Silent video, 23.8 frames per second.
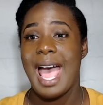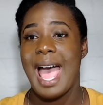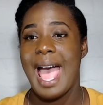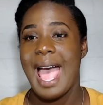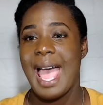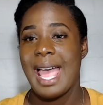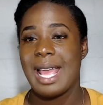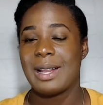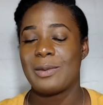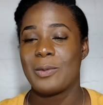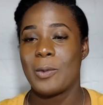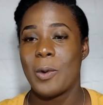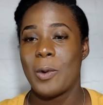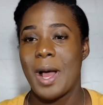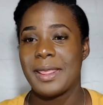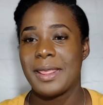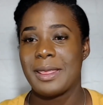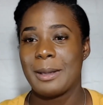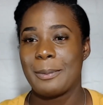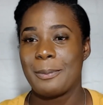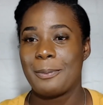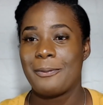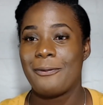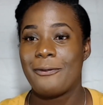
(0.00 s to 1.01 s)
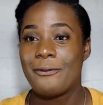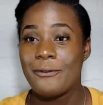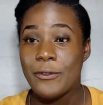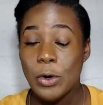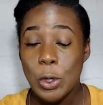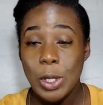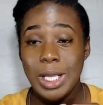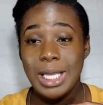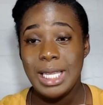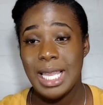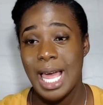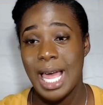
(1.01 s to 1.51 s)
and what the
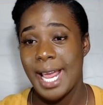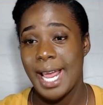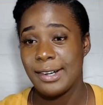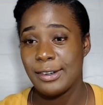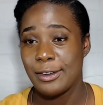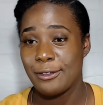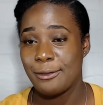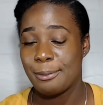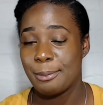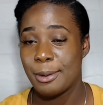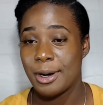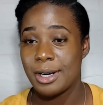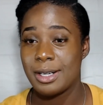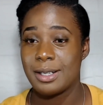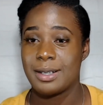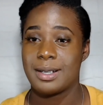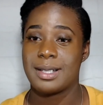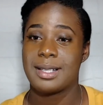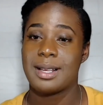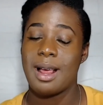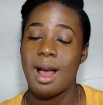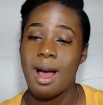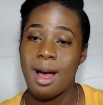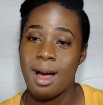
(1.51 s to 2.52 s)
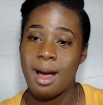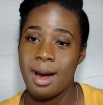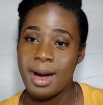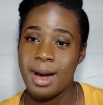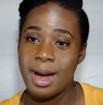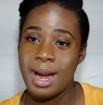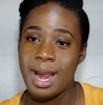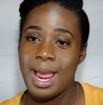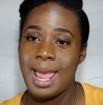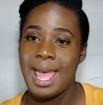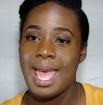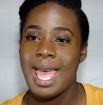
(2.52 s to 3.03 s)
full line of products
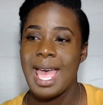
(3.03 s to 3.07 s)
are,